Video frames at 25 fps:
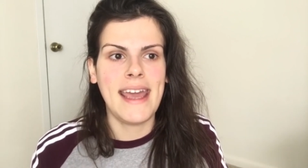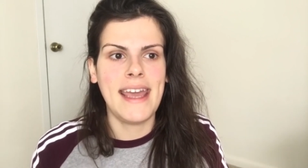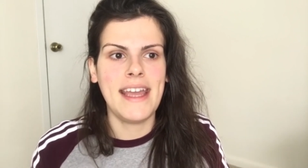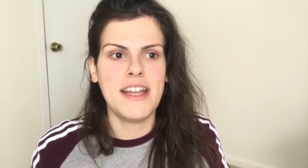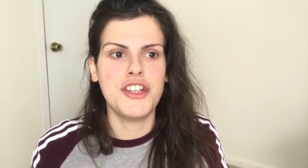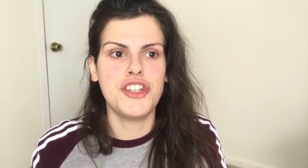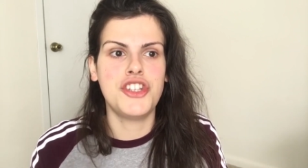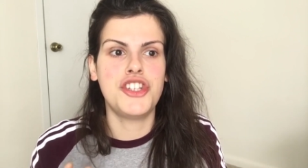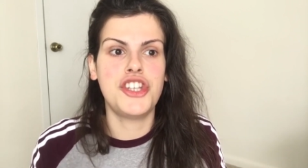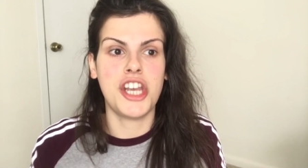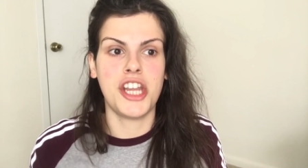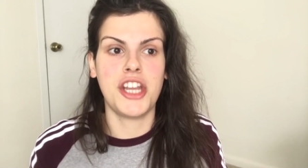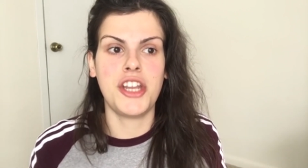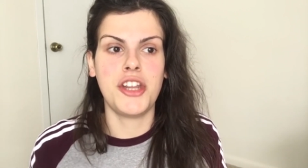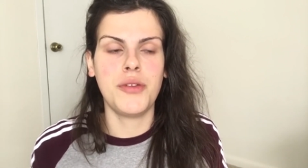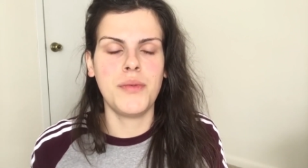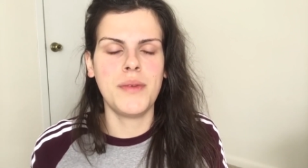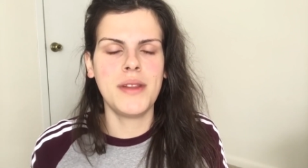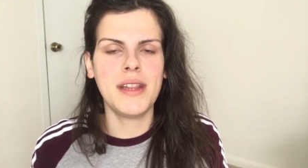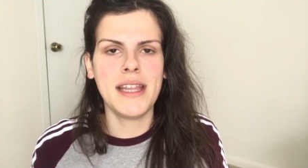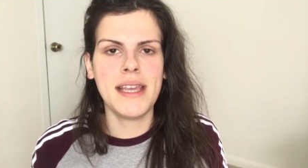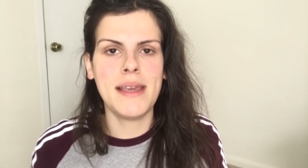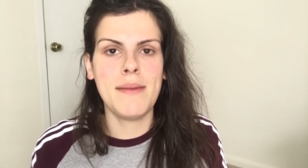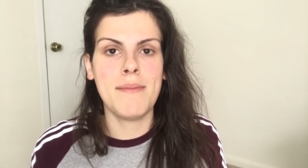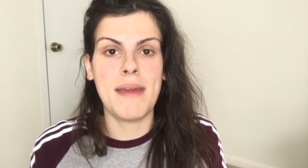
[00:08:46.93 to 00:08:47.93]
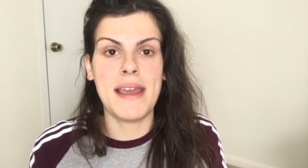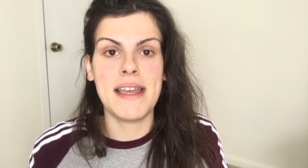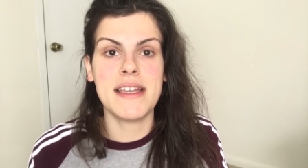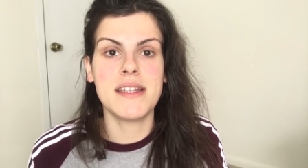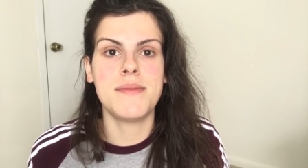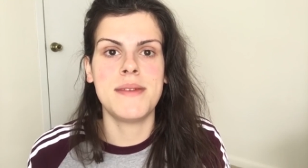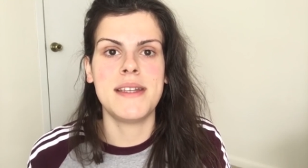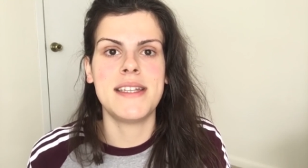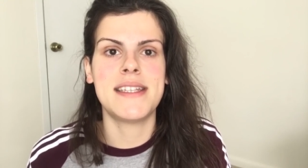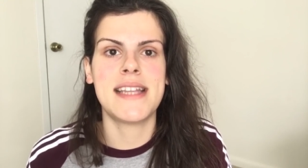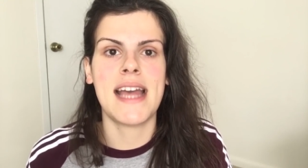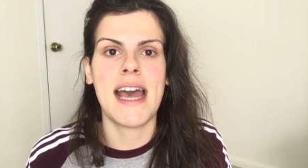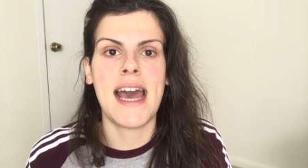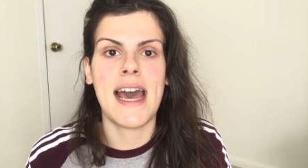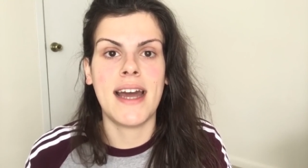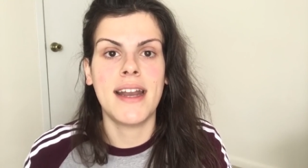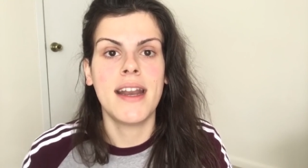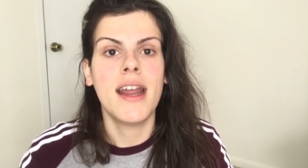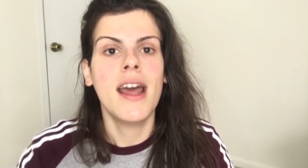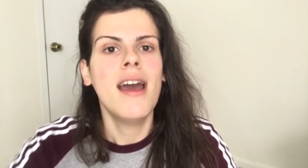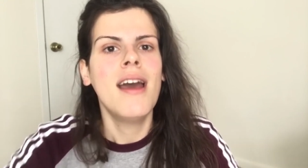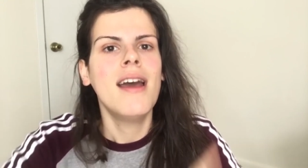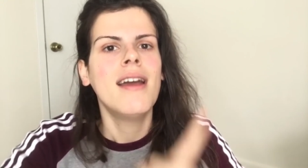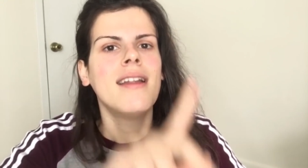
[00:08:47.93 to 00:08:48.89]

it genuinely makes me sad.